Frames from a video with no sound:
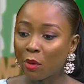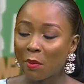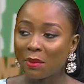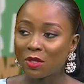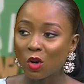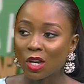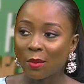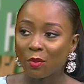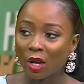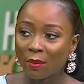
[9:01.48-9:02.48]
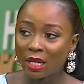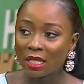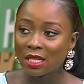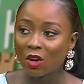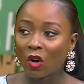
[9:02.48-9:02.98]
problem is
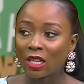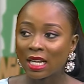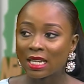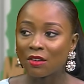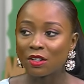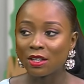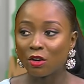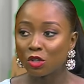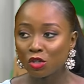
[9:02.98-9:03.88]
unemployability, or that there are no